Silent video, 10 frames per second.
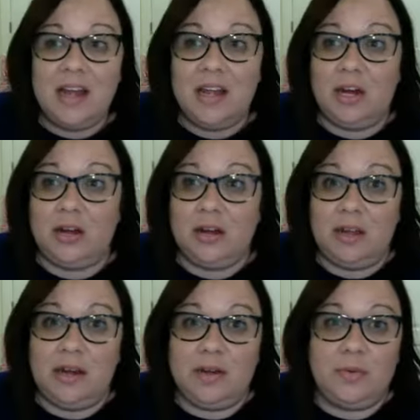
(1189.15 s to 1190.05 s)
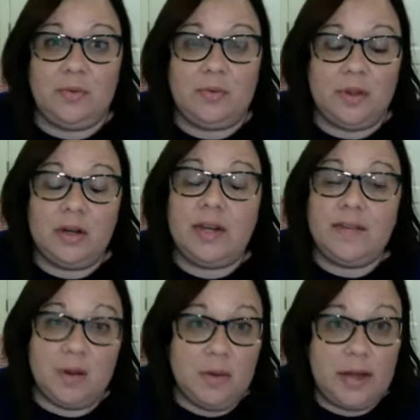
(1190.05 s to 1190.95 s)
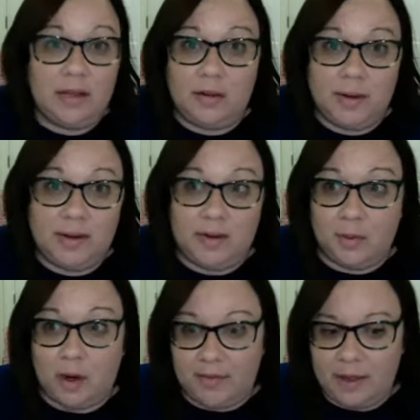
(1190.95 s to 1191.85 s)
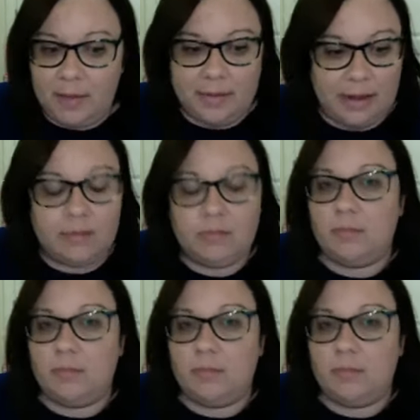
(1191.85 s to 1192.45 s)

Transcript: you're, you know, you're giving away a little bit of your profit, but